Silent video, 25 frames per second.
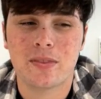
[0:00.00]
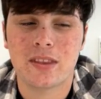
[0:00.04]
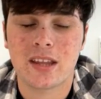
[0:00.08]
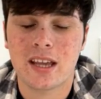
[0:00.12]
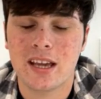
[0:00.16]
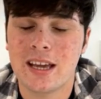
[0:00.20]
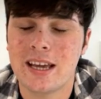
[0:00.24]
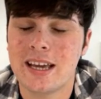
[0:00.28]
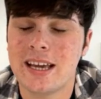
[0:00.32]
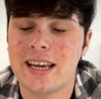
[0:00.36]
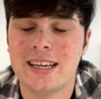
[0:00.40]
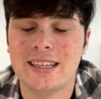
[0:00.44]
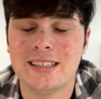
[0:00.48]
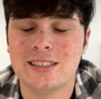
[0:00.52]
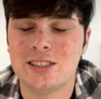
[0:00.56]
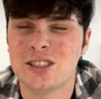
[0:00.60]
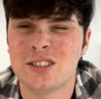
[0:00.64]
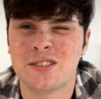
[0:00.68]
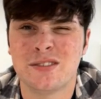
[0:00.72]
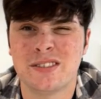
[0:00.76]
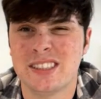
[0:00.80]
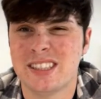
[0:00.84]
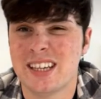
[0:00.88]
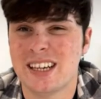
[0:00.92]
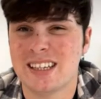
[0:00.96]
He's
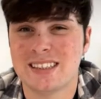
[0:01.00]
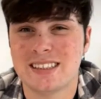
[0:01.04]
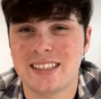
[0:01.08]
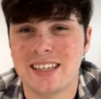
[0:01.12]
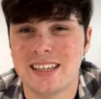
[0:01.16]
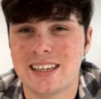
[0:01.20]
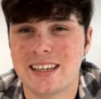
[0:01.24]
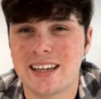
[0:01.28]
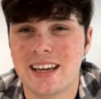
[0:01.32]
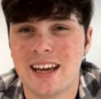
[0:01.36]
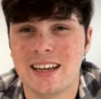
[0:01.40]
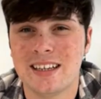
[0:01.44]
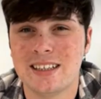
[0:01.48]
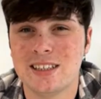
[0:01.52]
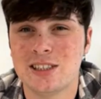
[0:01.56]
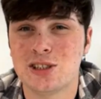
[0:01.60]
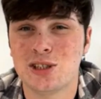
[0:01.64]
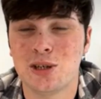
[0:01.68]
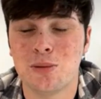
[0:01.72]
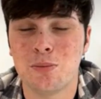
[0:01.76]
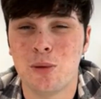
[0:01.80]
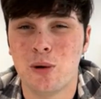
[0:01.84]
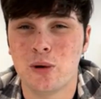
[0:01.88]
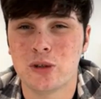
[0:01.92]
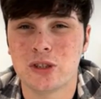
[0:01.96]
just fantastic and he's
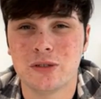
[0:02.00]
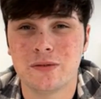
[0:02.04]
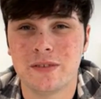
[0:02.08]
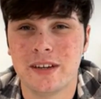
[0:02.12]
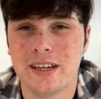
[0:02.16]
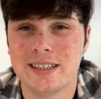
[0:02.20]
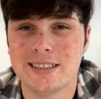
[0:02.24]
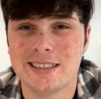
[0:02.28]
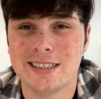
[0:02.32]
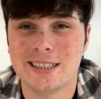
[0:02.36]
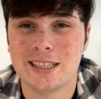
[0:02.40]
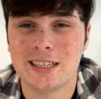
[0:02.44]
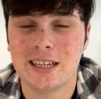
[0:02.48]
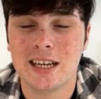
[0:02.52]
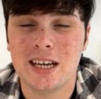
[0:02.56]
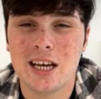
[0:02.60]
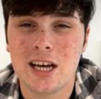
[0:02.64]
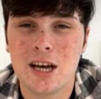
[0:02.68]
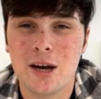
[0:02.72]
so motivating.